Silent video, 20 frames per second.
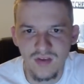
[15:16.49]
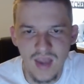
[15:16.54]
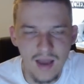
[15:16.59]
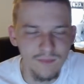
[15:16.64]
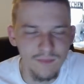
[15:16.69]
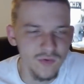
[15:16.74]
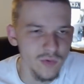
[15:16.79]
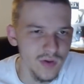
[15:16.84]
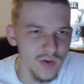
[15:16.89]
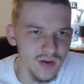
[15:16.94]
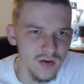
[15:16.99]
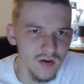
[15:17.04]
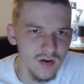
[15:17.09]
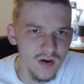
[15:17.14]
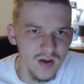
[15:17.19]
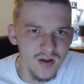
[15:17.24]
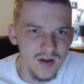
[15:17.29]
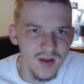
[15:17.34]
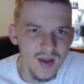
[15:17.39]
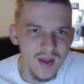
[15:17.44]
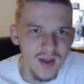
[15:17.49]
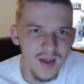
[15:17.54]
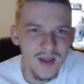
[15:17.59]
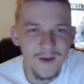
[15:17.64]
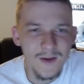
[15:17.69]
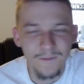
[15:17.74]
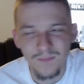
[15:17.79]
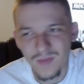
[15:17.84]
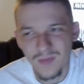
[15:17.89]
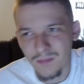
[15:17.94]
He absolutely could.
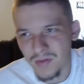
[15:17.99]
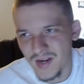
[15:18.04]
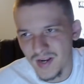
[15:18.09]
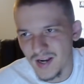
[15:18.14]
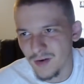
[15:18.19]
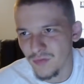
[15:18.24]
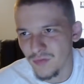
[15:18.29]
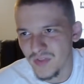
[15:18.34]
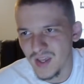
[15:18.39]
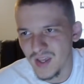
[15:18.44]
But I don't